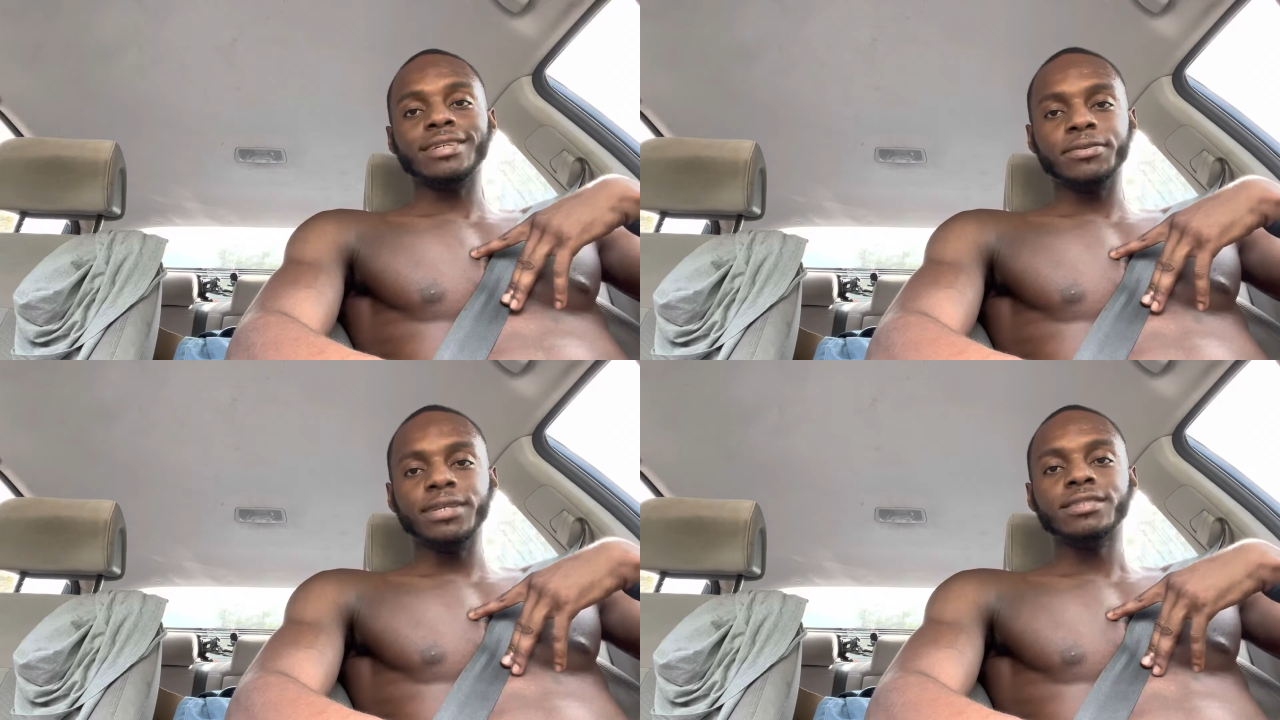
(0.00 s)

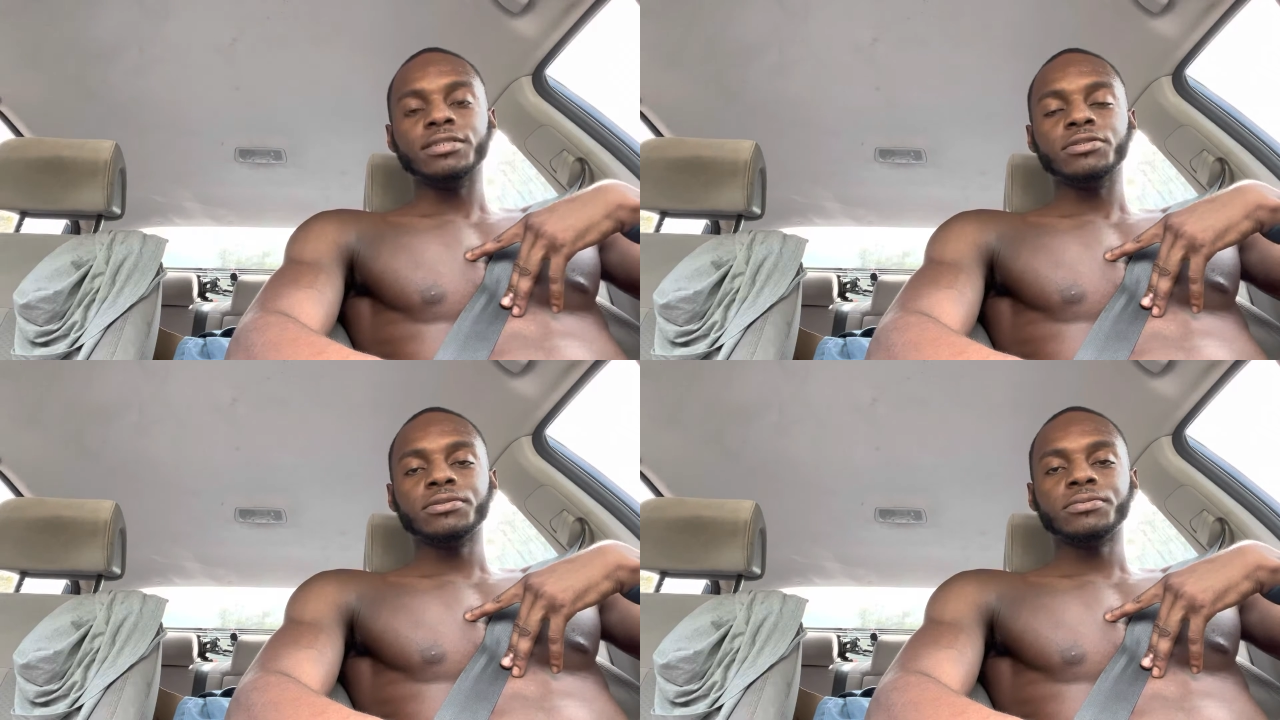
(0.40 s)
that you need to
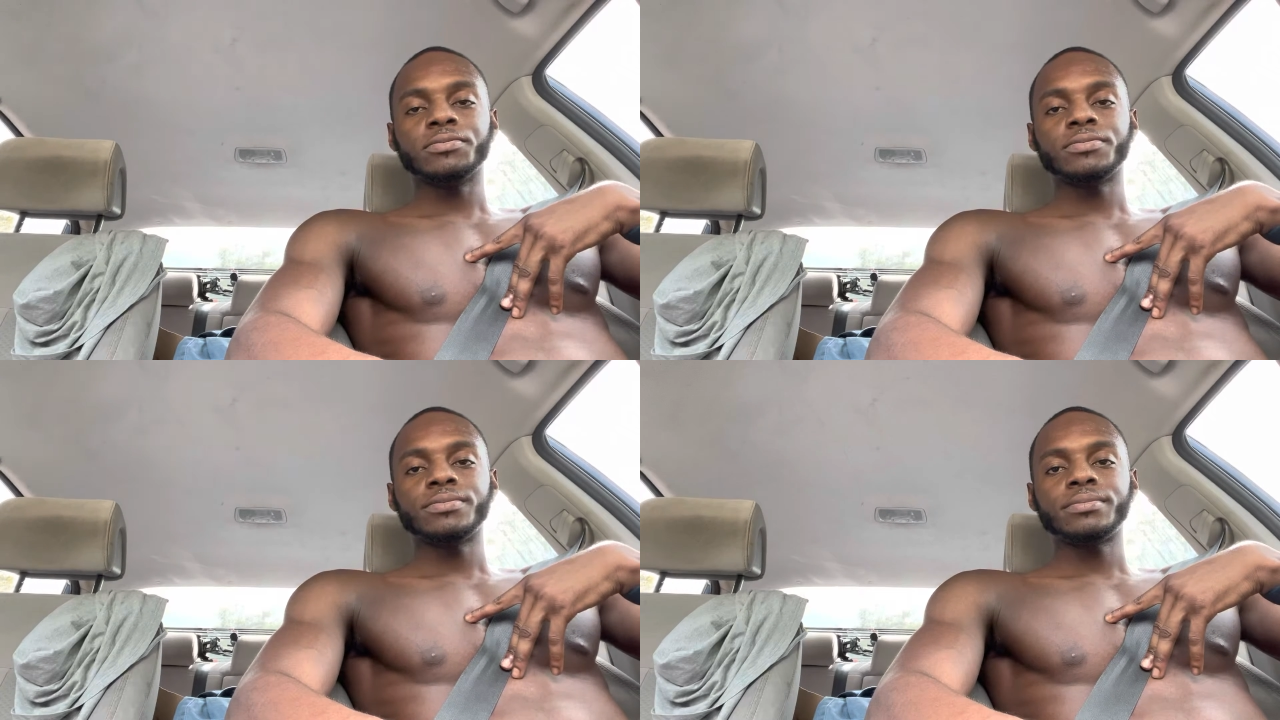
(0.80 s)
do.
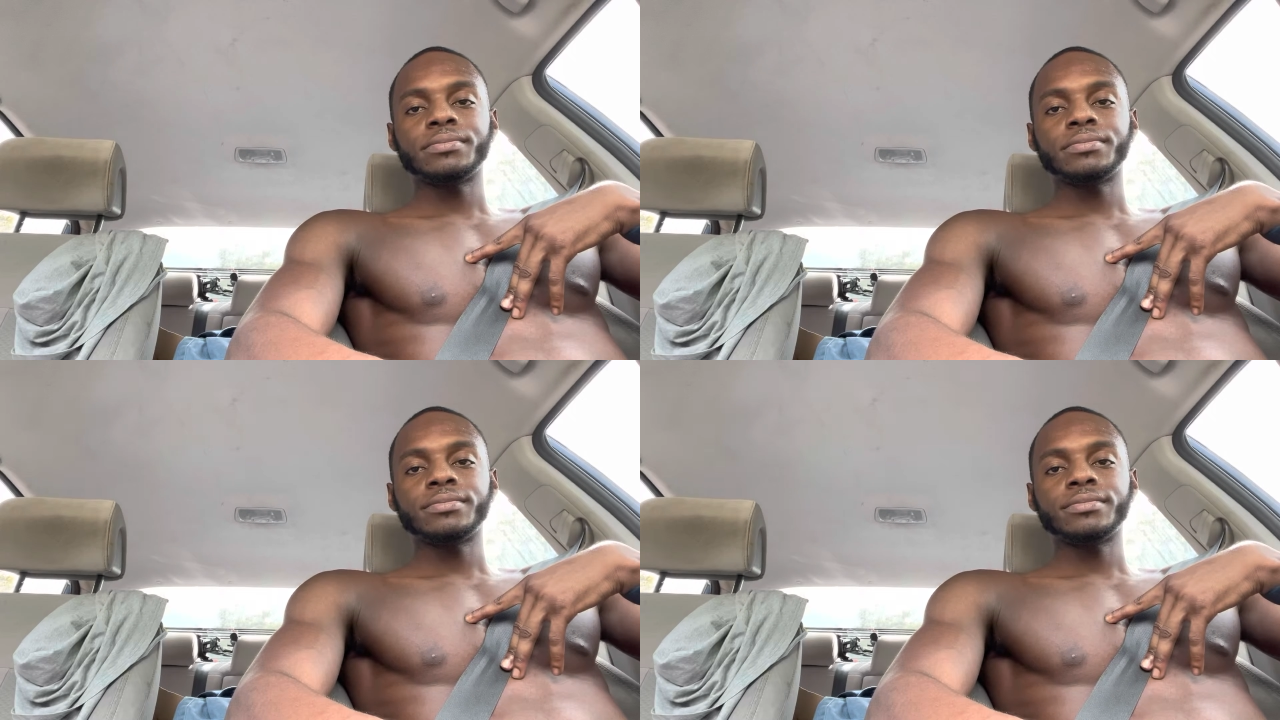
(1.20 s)

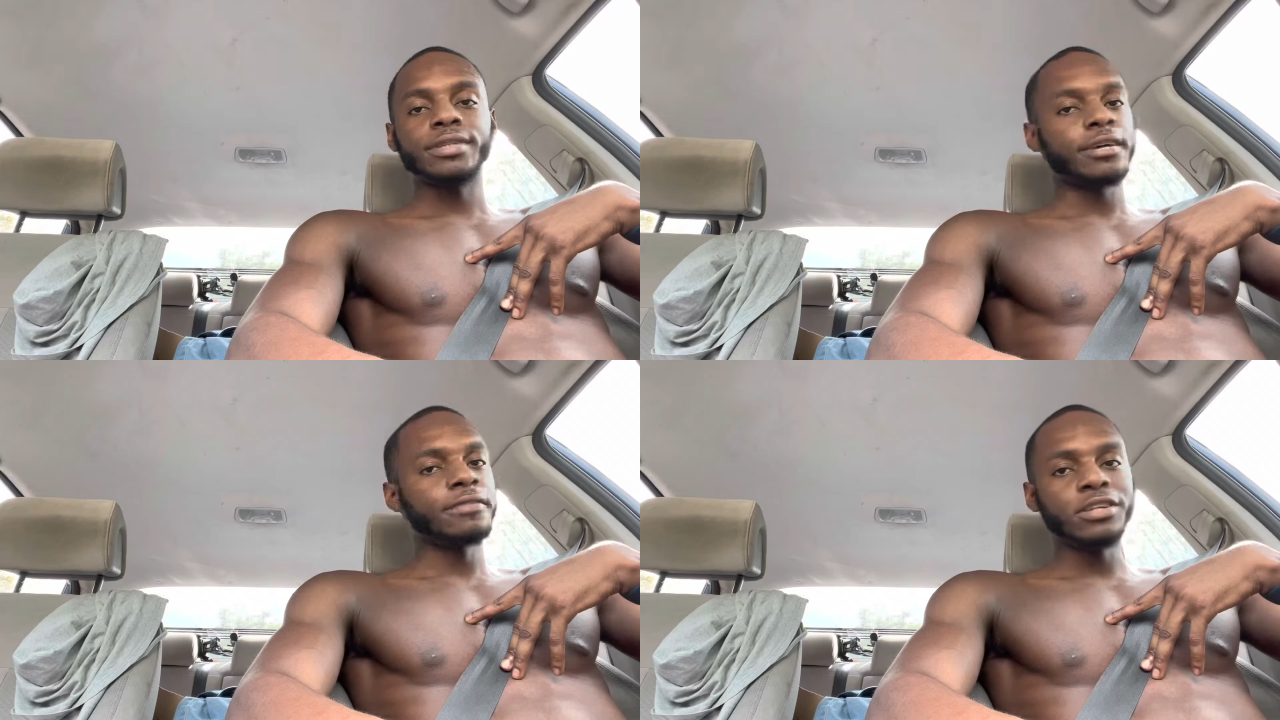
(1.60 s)

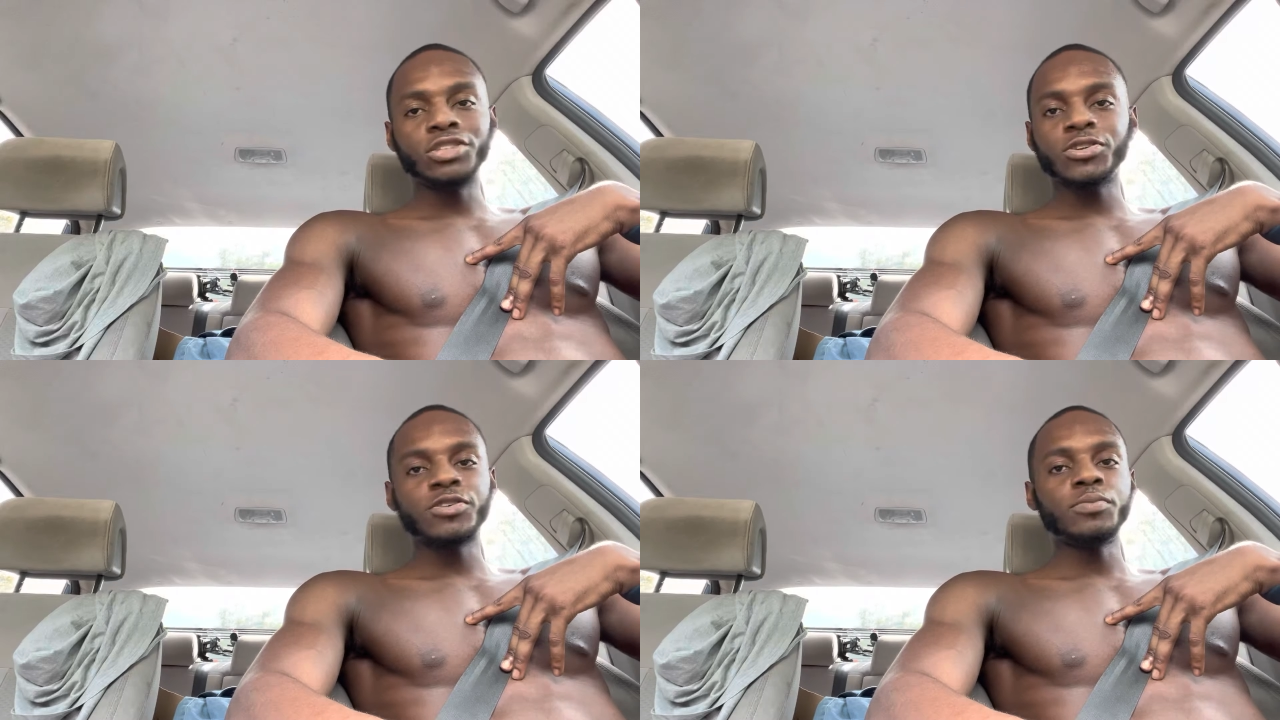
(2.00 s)
Like finish
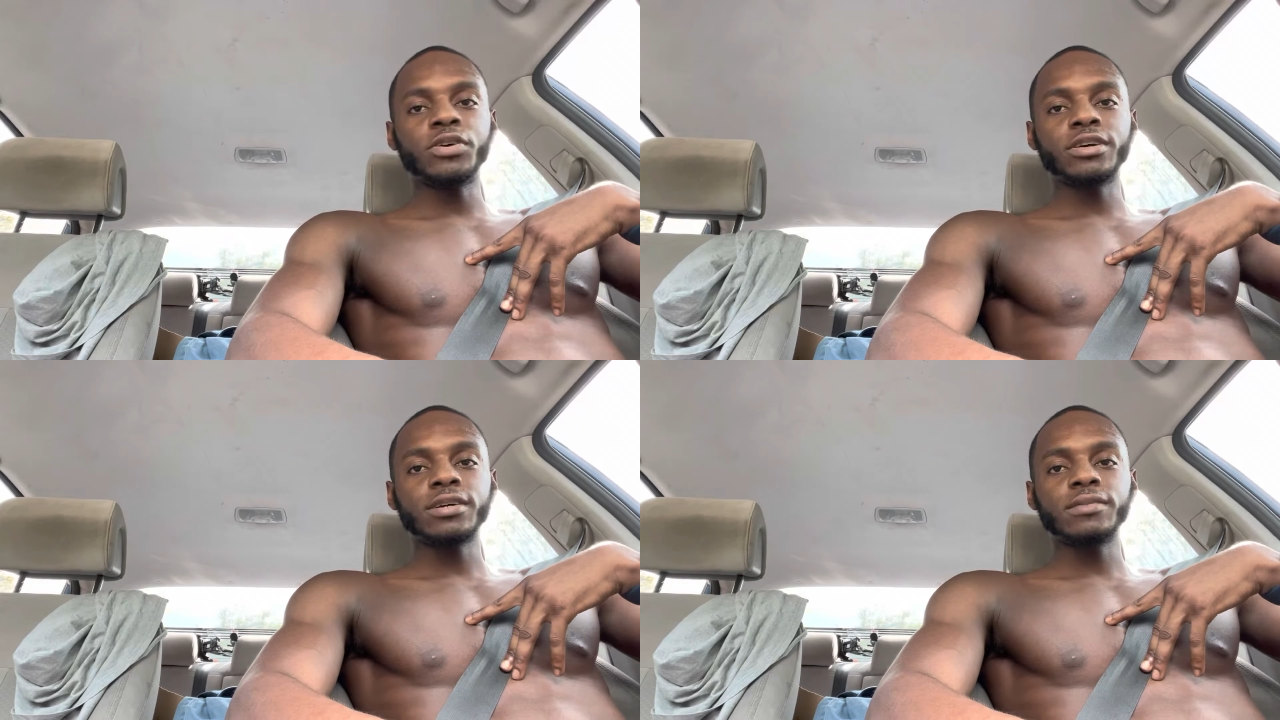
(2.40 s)
your homework.